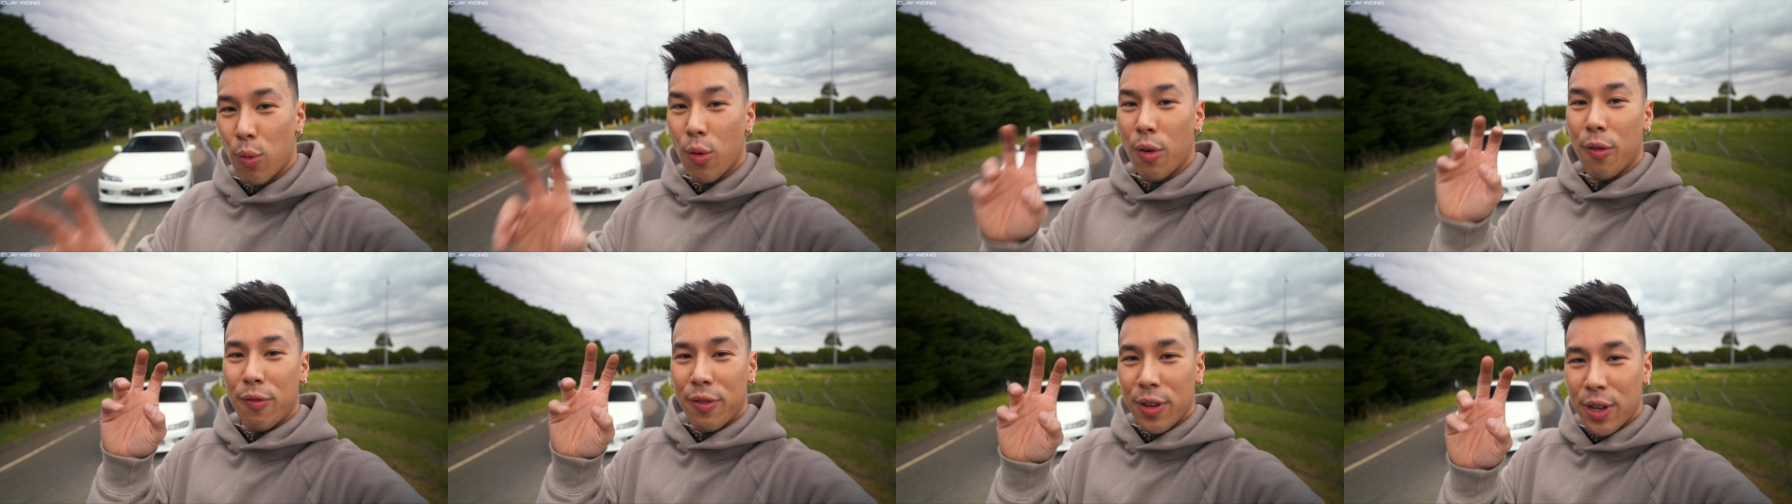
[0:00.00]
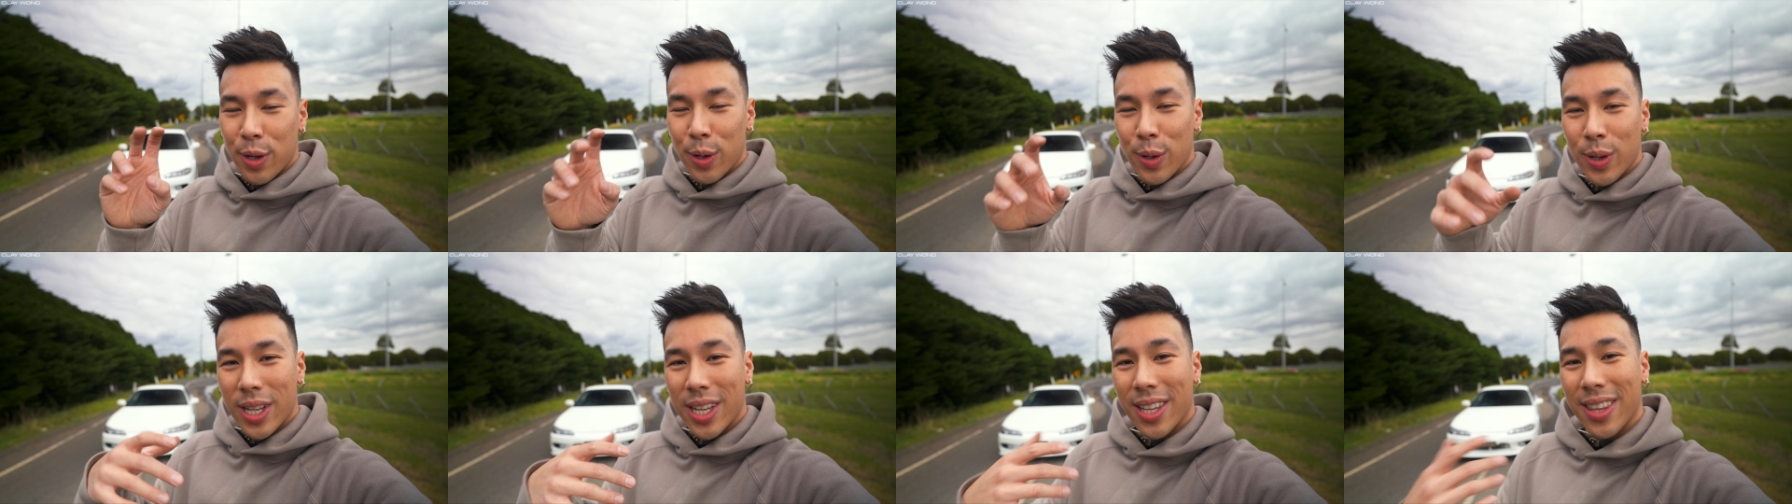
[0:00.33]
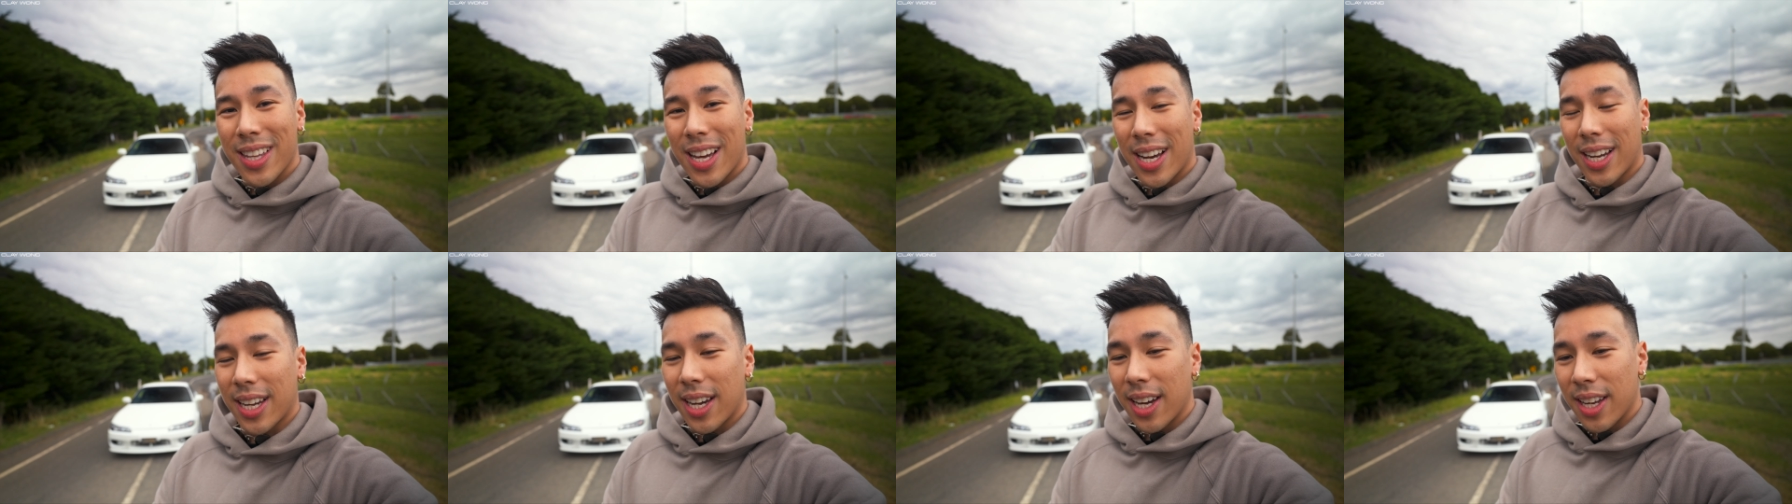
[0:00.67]
reviewed in
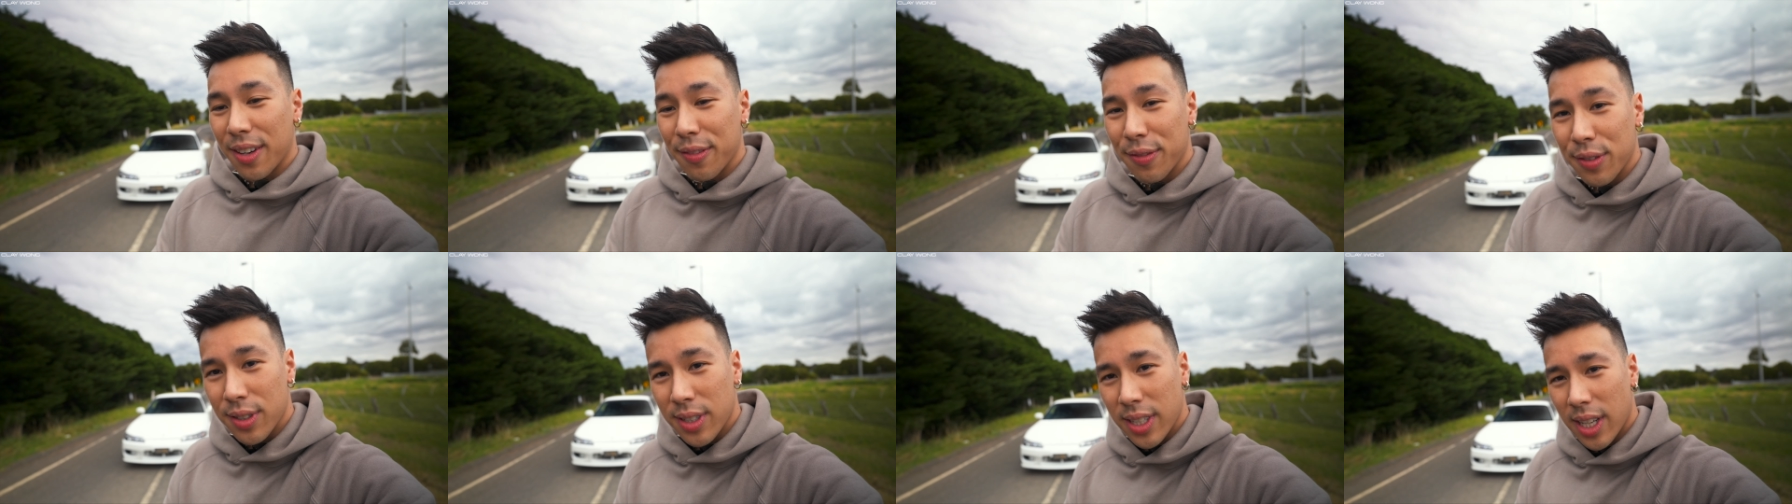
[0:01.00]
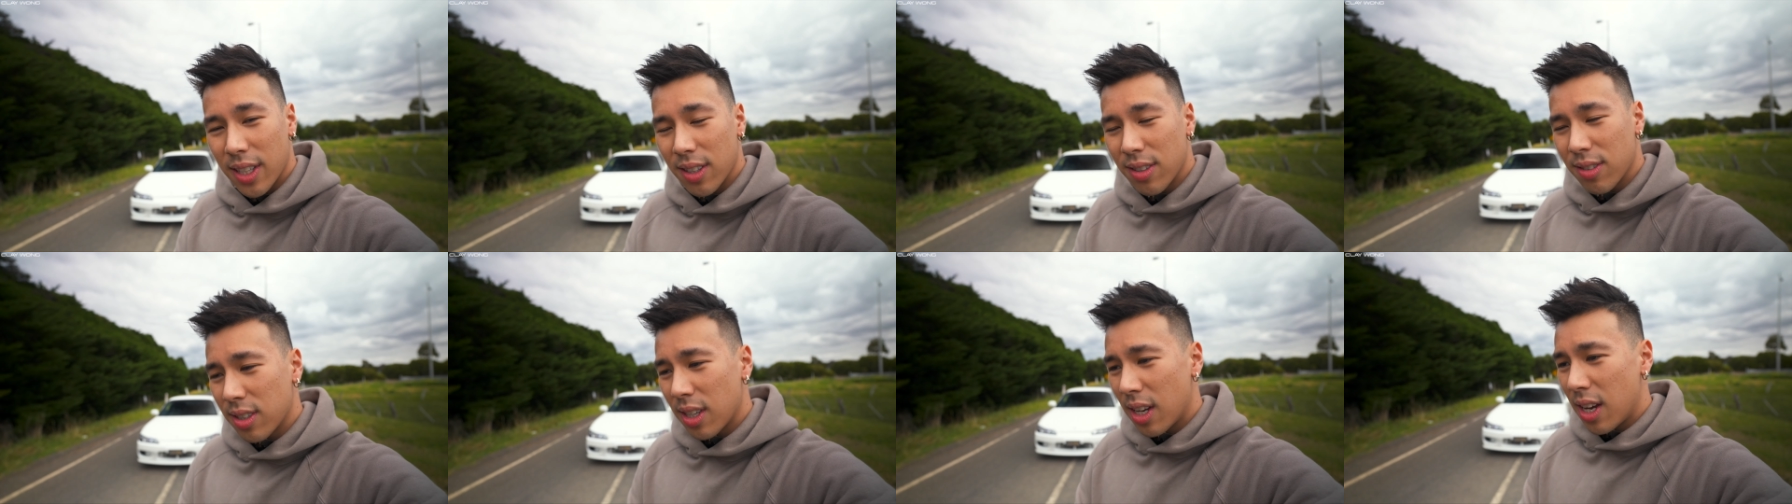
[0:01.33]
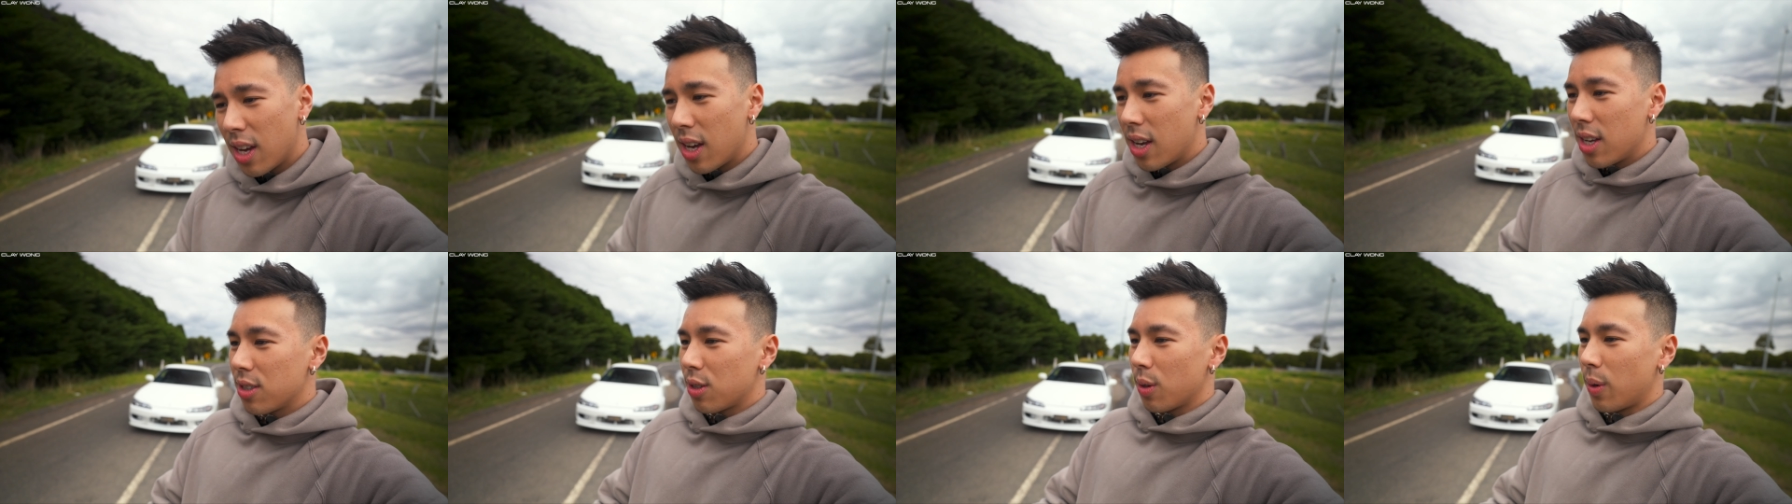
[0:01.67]
that kind of sense.
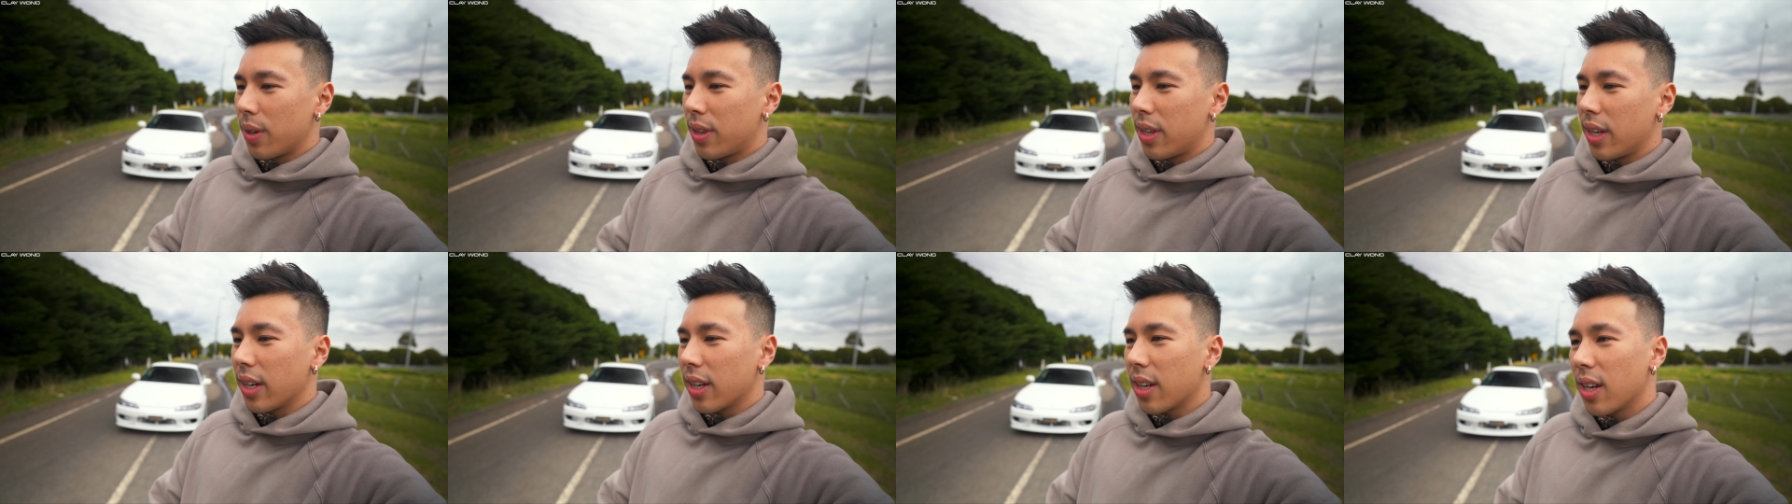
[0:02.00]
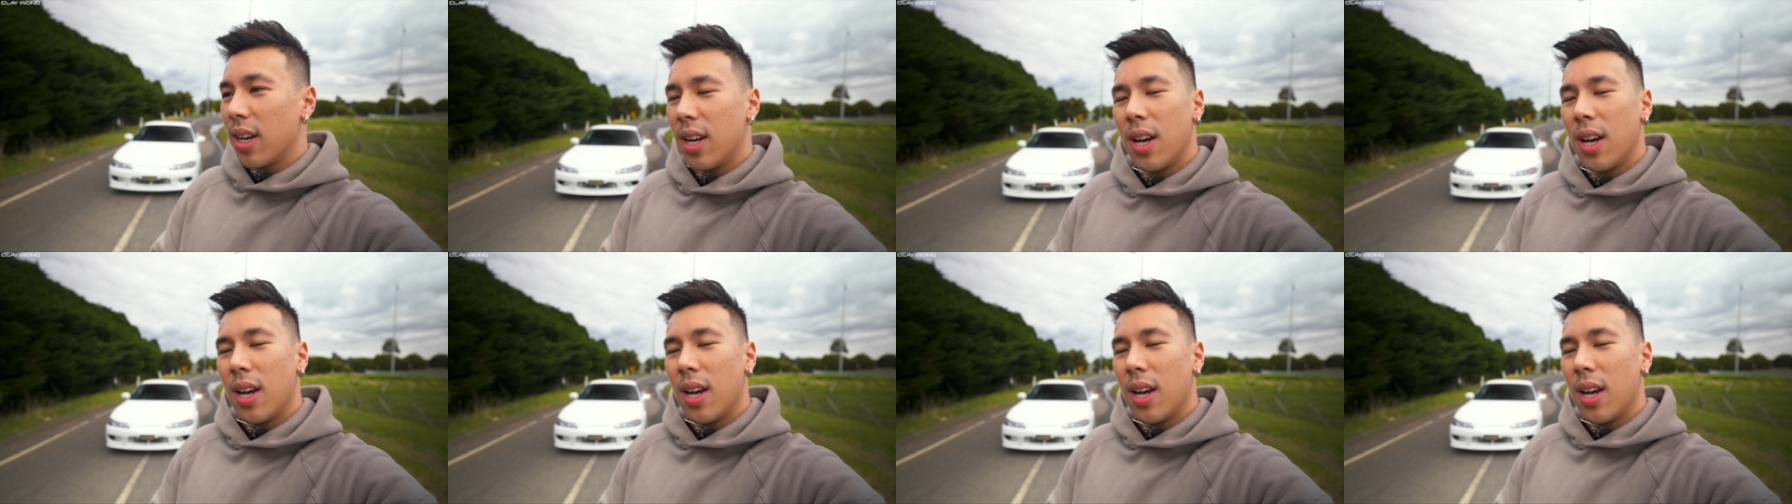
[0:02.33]
So I think